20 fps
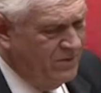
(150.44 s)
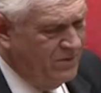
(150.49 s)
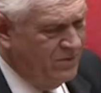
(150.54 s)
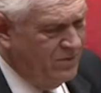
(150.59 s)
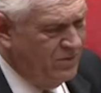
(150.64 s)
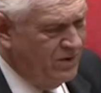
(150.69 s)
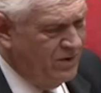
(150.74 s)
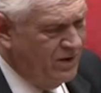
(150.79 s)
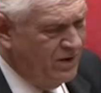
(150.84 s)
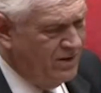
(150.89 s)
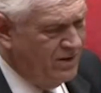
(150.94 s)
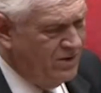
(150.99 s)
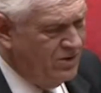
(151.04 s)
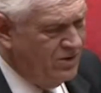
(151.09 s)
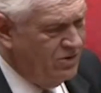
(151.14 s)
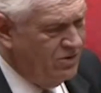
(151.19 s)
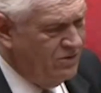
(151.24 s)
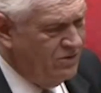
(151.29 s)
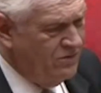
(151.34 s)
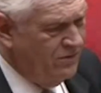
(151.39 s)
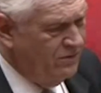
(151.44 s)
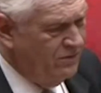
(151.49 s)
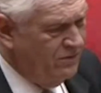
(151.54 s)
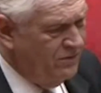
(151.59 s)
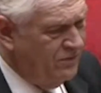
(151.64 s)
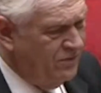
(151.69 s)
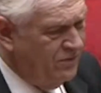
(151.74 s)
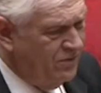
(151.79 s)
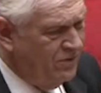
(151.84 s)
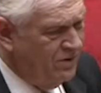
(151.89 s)
It's useful
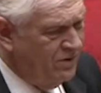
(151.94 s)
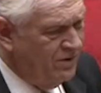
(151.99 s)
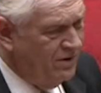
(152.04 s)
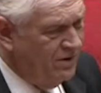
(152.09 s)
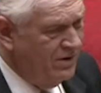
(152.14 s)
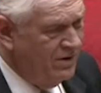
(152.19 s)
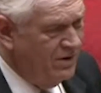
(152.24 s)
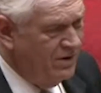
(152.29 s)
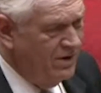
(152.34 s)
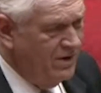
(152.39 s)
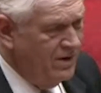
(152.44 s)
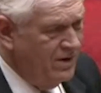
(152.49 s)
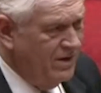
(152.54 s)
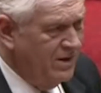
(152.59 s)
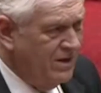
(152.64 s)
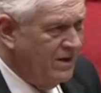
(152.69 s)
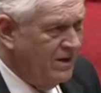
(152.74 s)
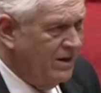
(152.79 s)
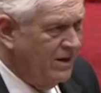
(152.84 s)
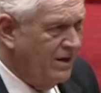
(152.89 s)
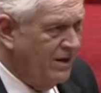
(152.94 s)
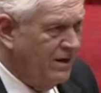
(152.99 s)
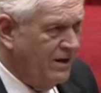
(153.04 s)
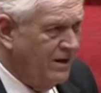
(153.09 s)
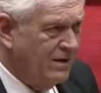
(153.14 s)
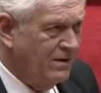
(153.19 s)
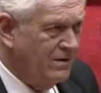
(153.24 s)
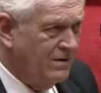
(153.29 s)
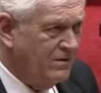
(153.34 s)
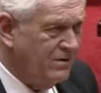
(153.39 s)
for
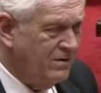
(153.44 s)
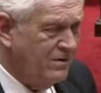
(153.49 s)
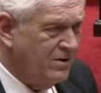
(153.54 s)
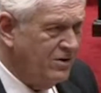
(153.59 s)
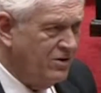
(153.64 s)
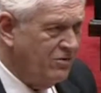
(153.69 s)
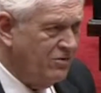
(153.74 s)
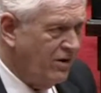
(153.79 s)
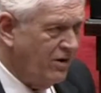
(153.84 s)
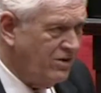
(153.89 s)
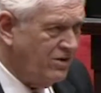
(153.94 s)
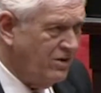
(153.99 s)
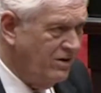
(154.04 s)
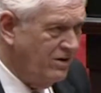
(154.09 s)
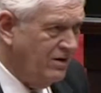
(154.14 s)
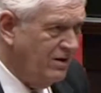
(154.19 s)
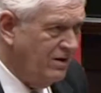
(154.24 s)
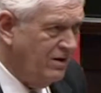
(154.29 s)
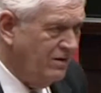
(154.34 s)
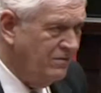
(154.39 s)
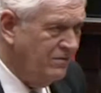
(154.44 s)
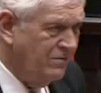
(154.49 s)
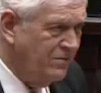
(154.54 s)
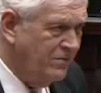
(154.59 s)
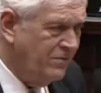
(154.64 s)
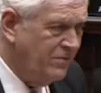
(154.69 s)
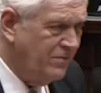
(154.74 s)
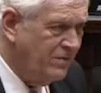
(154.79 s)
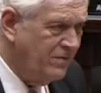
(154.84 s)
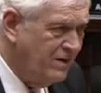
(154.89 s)
construction of
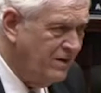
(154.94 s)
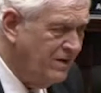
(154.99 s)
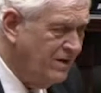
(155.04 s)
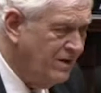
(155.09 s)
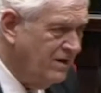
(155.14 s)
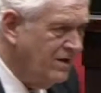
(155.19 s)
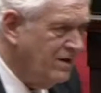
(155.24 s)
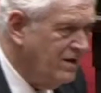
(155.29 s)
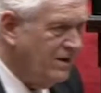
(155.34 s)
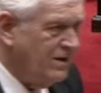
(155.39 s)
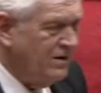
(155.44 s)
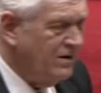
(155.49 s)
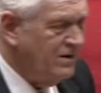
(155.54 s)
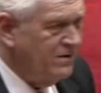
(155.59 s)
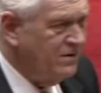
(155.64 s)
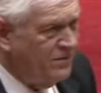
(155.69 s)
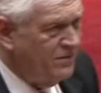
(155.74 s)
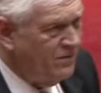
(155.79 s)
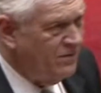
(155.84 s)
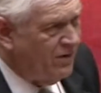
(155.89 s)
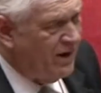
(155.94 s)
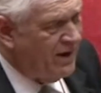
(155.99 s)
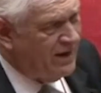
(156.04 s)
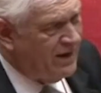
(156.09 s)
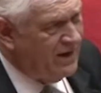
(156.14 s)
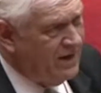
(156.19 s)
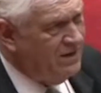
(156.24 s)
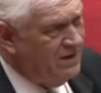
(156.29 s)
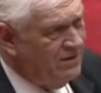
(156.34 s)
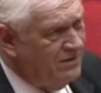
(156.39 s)
a
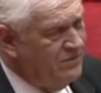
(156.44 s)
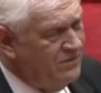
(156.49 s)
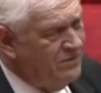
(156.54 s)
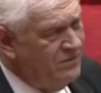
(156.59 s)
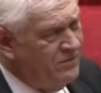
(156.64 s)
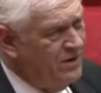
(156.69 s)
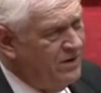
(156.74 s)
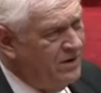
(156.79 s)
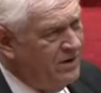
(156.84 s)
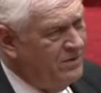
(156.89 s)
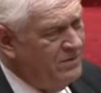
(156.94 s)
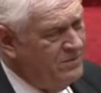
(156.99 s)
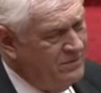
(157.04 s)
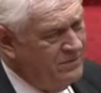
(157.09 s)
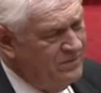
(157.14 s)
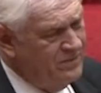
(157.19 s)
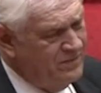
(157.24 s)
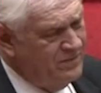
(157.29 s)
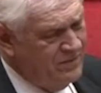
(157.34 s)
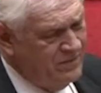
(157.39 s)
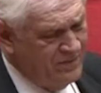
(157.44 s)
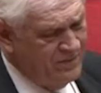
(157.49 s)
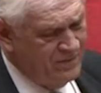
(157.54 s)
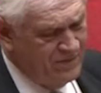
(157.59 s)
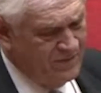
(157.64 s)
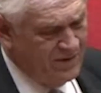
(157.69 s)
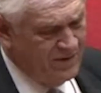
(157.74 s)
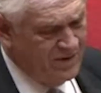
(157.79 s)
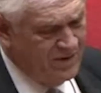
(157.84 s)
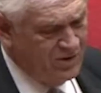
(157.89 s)
variety of
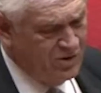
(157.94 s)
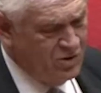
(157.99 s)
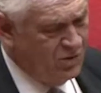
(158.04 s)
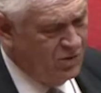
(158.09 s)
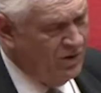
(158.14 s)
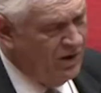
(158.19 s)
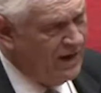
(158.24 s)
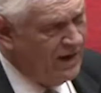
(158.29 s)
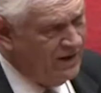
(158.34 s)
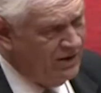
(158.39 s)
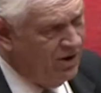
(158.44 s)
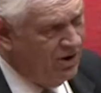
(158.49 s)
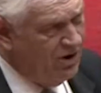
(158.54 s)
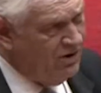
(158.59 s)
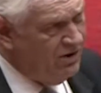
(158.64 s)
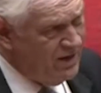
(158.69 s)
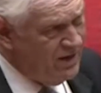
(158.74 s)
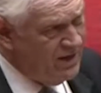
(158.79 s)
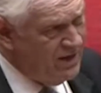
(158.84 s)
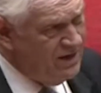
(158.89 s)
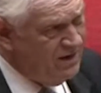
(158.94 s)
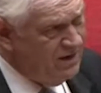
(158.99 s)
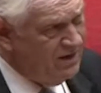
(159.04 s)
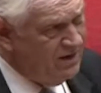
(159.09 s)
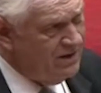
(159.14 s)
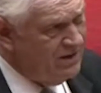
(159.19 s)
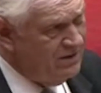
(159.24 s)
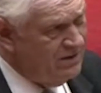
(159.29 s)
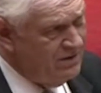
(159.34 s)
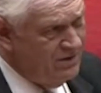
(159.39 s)
shoreline hardening.
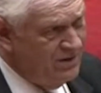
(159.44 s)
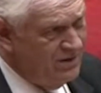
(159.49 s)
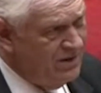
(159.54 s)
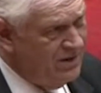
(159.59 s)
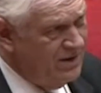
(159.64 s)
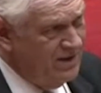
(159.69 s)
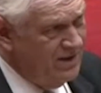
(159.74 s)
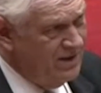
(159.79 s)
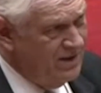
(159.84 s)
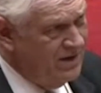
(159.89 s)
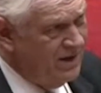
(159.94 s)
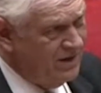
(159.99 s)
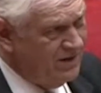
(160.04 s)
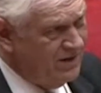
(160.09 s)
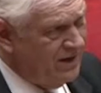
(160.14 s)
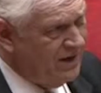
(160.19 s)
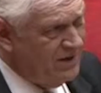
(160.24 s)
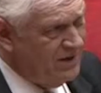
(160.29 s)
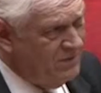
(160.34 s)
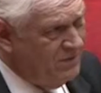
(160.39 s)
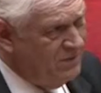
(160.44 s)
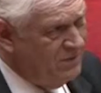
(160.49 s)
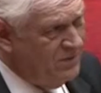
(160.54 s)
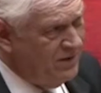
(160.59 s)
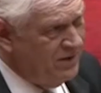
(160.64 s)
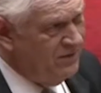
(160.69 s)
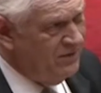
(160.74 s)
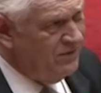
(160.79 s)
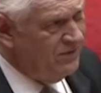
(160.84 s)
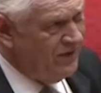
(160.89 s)
Not that I'm a
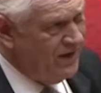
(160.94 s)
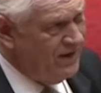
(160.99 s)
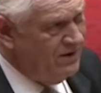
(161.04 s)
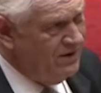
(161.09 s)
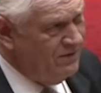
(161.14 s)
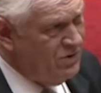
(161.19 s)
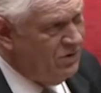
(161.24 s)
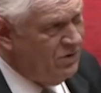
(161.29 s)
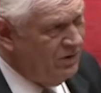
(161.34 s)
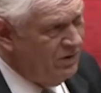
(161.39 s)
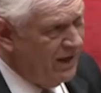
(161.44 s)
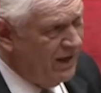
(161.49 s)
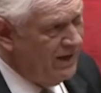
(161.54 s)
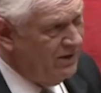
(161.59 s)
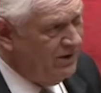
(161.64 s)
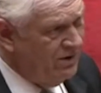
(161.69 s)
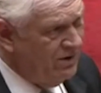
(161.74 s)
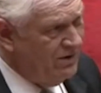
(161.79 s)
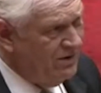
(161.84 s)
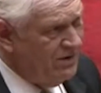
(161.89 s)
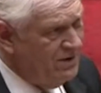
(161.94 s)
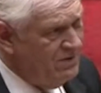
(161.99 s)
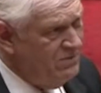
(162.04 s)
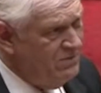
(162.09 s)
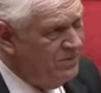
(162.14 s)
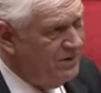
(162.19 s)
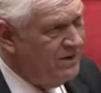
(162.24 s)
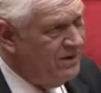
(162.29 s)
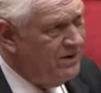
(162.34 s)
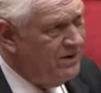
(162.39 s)
big fan of shoreline hardening, but